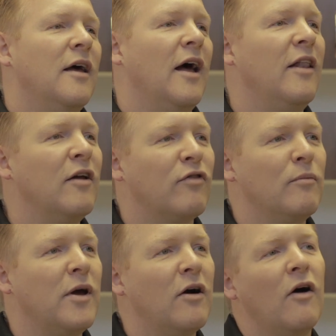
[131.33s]
And then
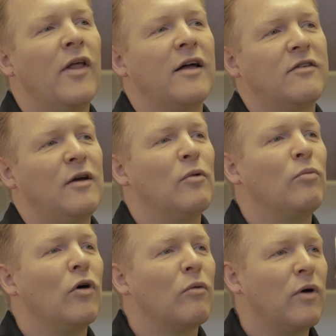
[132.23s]
from there, on that same
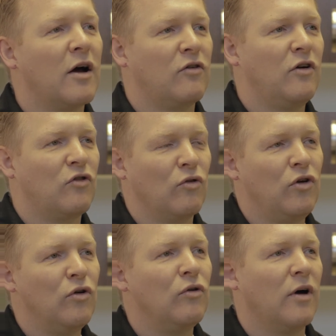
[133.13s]
appointment, we actually show
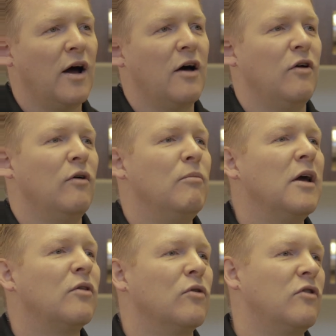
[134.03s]
you how to
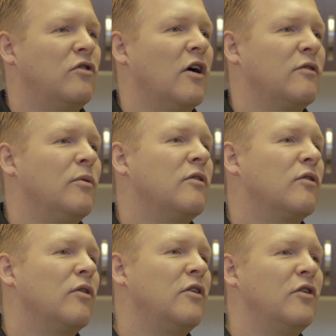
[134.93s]
make those adjustments
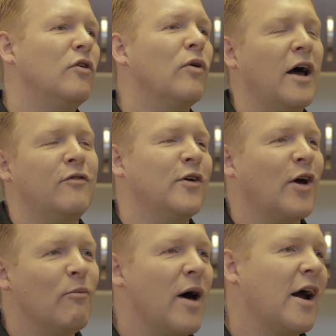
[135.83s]
so that you don't have to
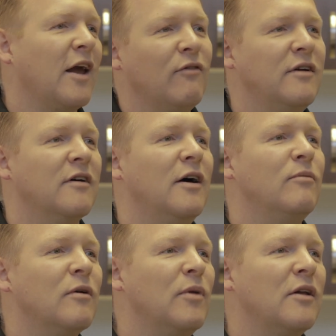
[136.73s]
come back every
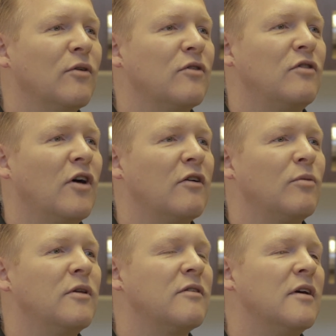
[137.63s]
time to make those
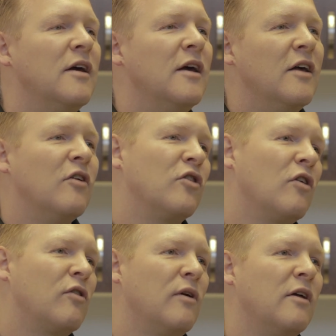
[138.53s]
adjustments. There's
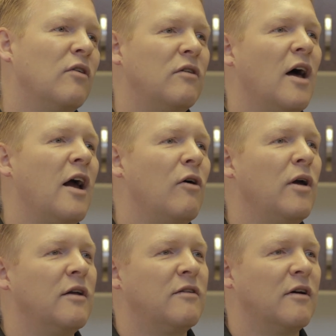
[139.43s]
also a little
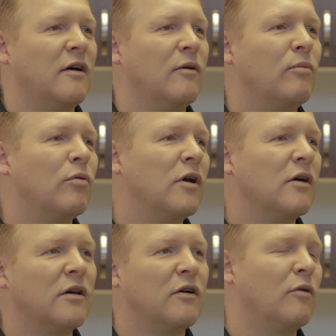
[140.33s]
diary. It's a pretty
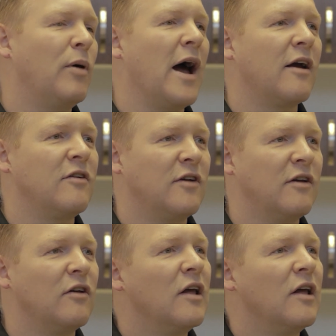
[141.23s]
good little package that